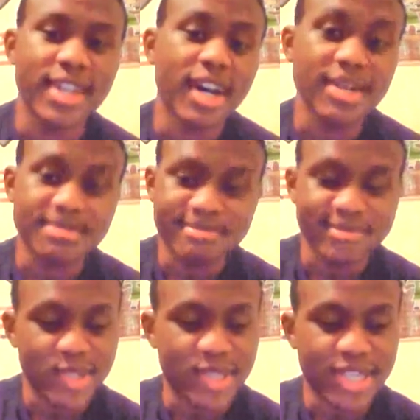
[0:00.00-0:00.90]
Huh.
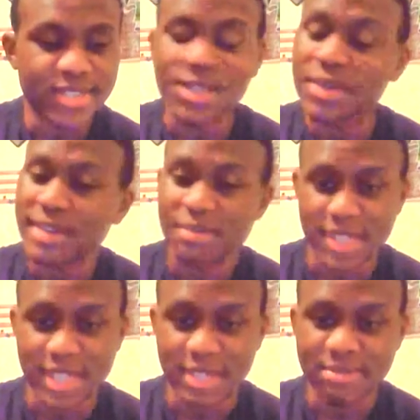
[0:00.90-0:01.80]
Okay, so I do have
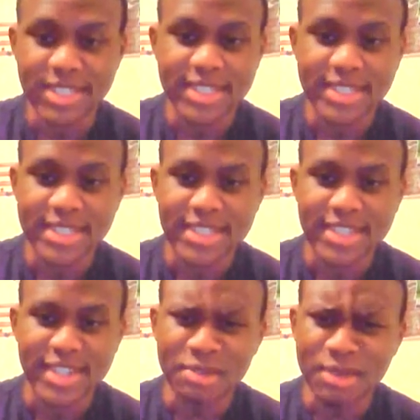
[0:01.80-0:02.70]
time.
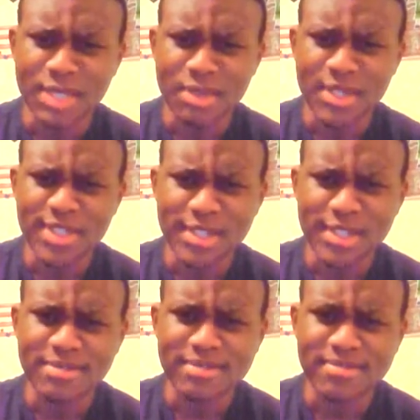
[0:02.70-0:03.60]
Earthbound is pretty good.